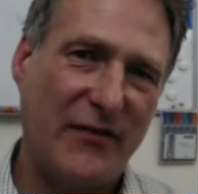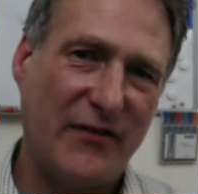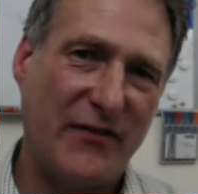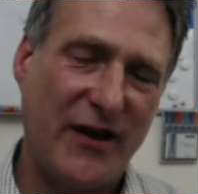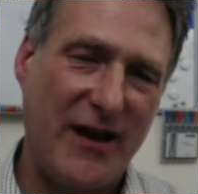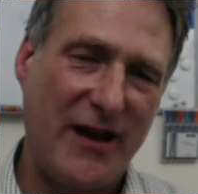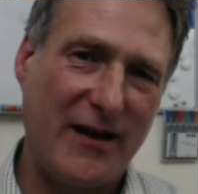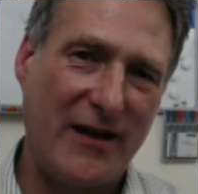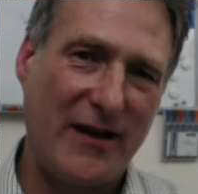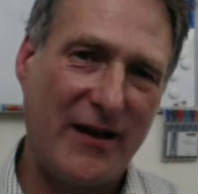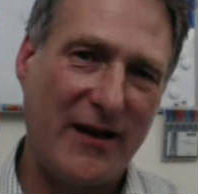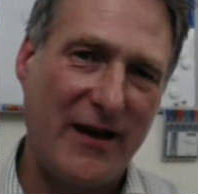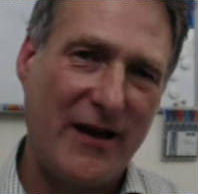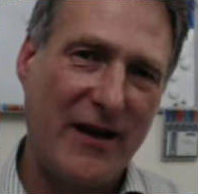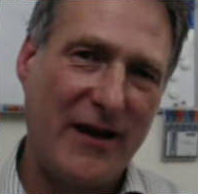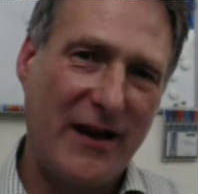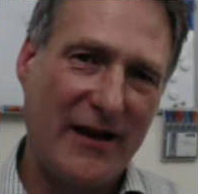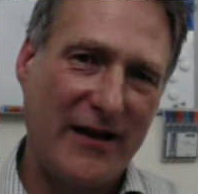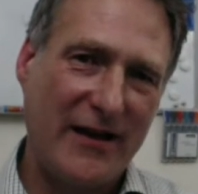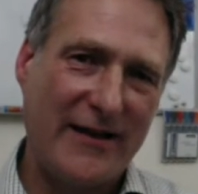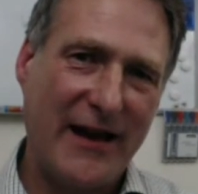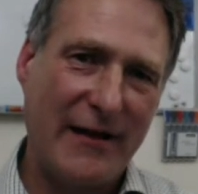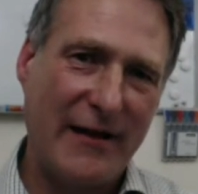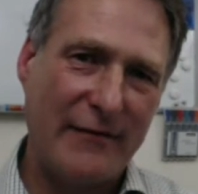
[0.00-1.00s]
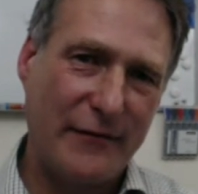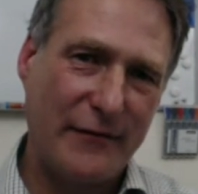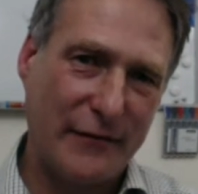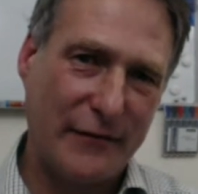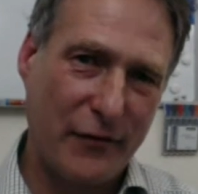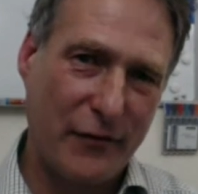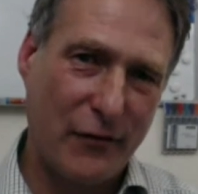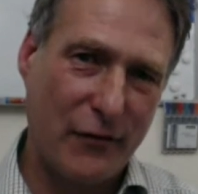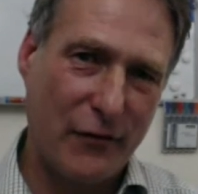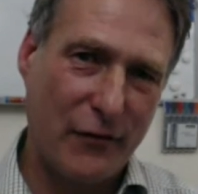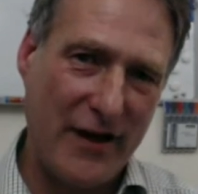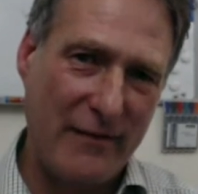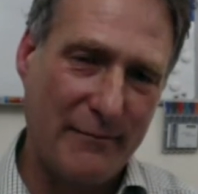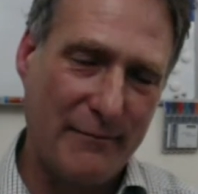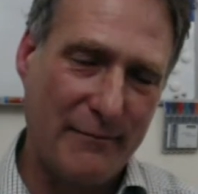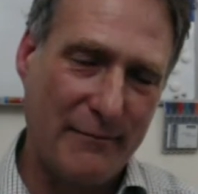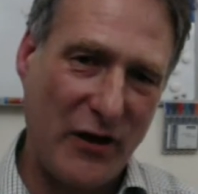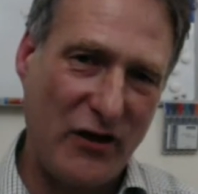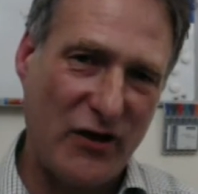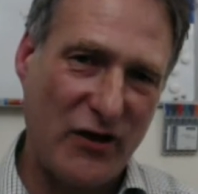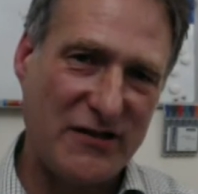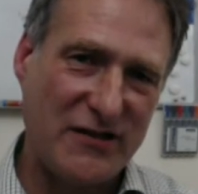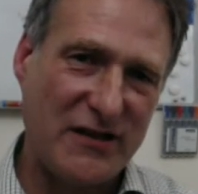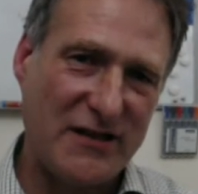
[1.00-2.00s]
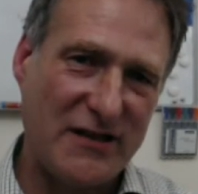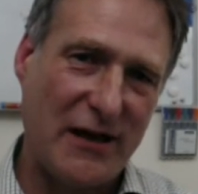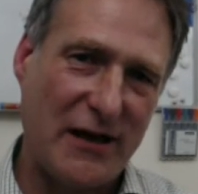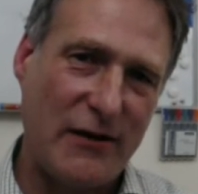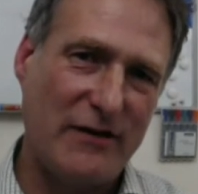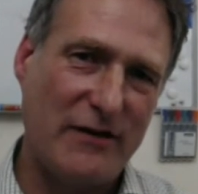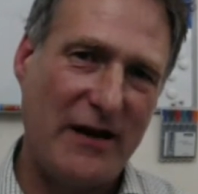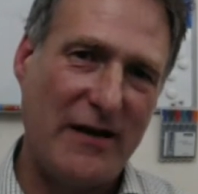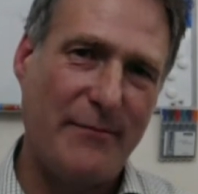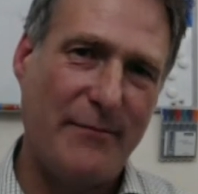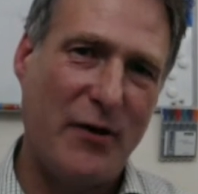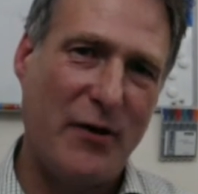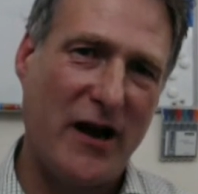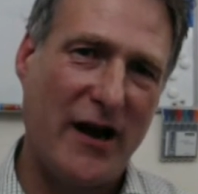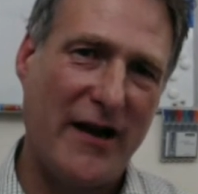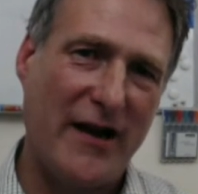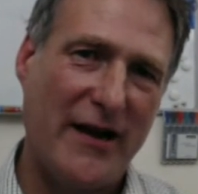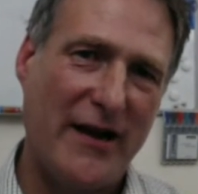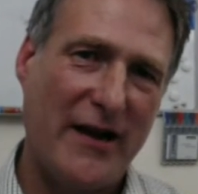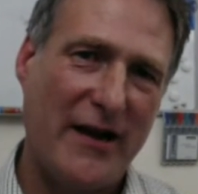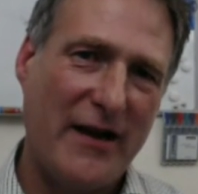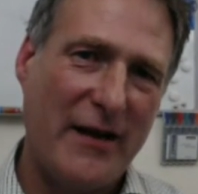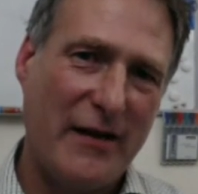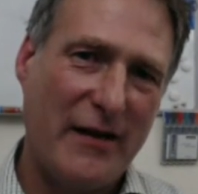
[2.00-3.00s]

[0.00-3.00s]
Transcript: thing and get through it, because it's only by